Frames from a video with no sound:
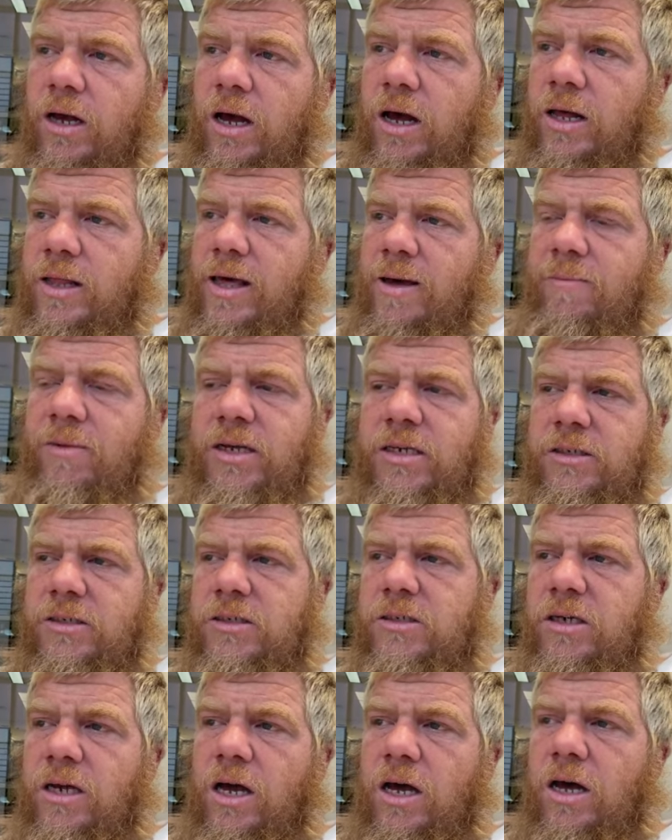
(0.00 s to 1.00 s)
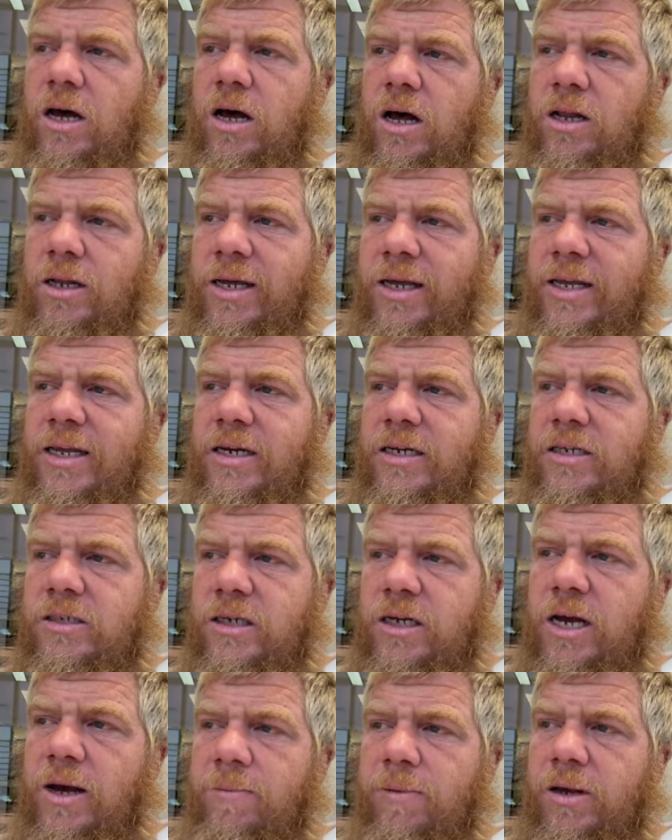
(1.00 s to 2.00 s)
Uh, that means uh, all I get is
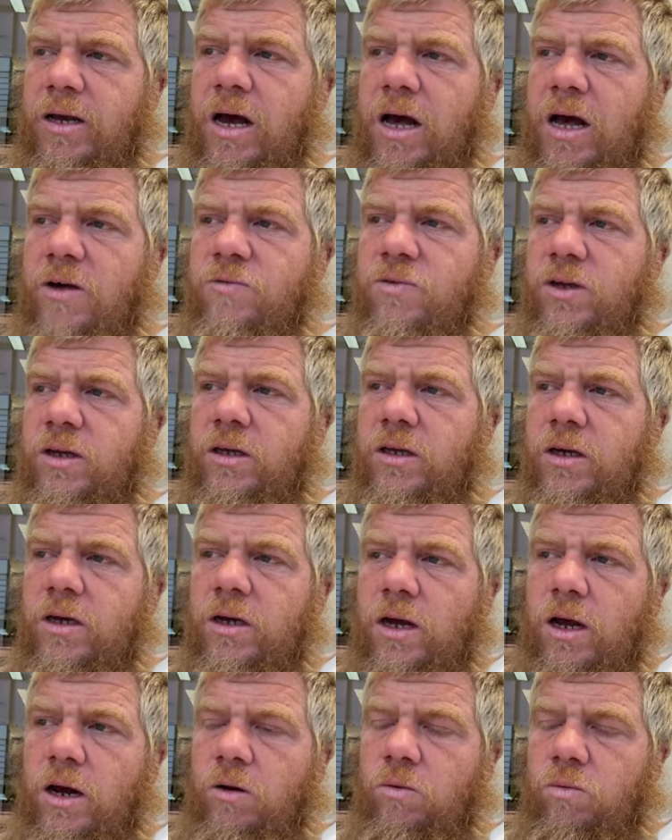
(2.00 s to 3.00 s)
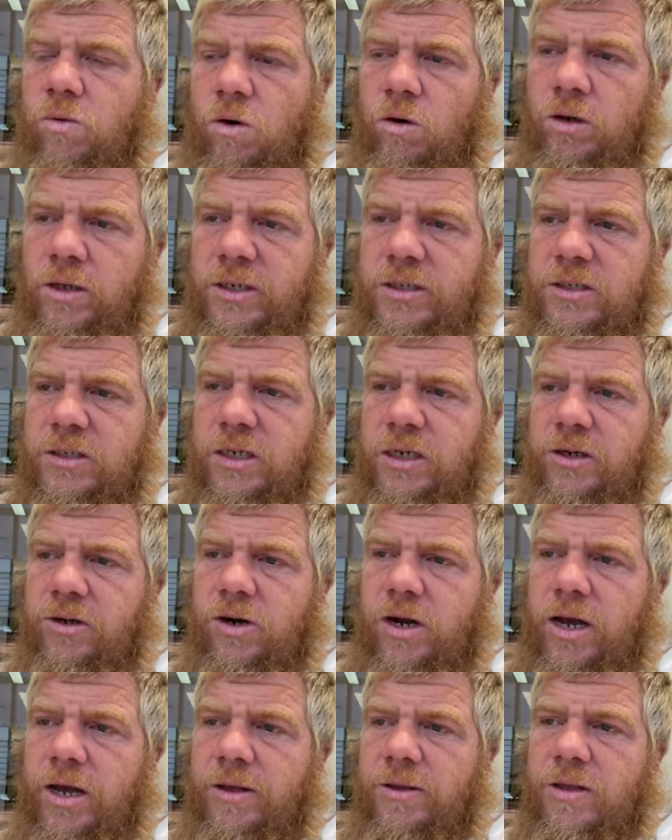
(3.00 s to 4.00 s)
a cup of coffee, a rolly
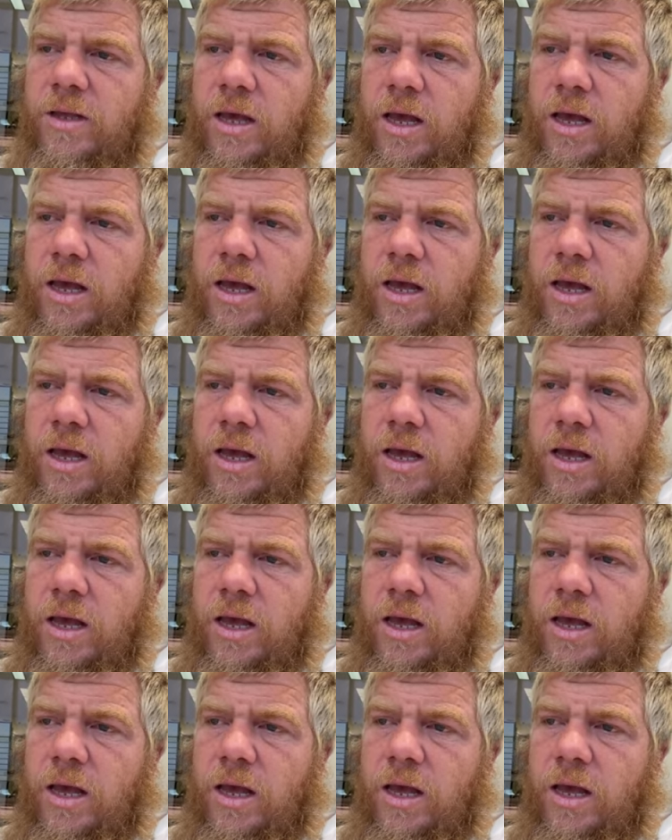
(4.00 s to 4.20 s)
cigarette,